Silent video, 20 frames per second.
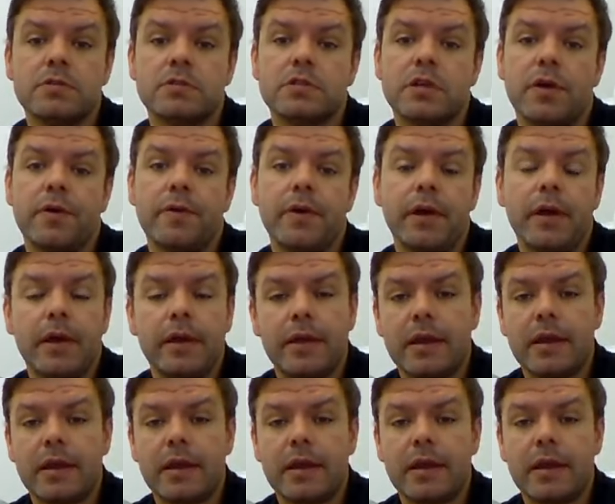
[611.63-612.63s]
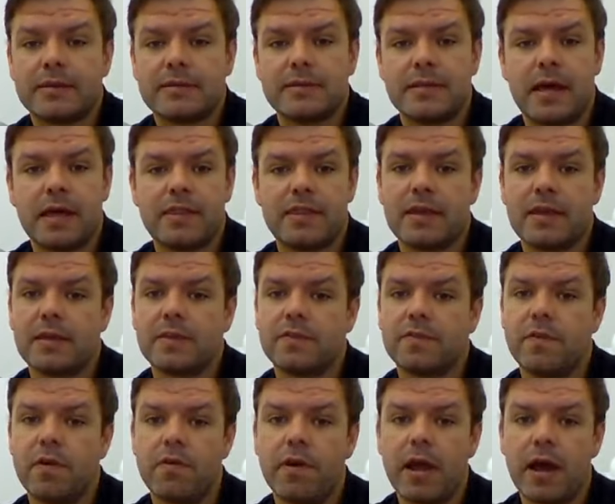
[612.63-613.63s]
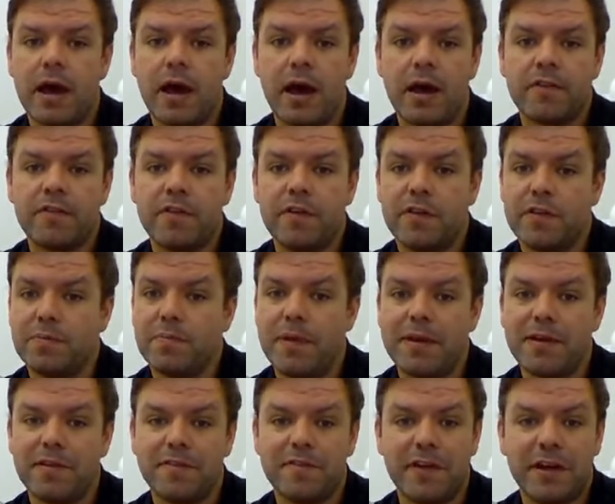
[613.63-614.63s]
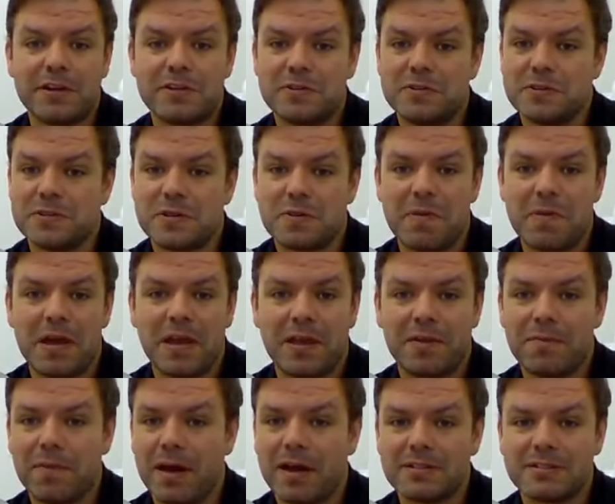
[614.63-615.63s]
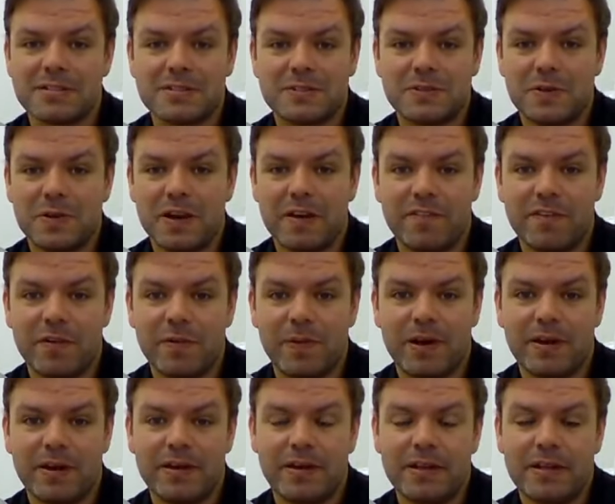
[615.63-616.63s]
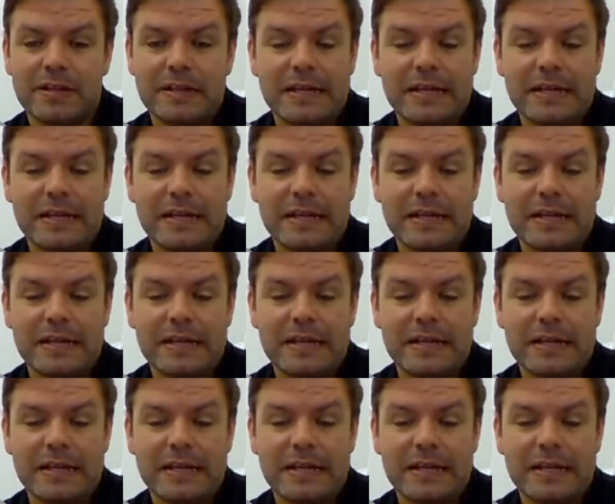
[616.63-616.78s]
So getting back to that thing, it's very hard for the manufacturers to make a mask to suit everyone.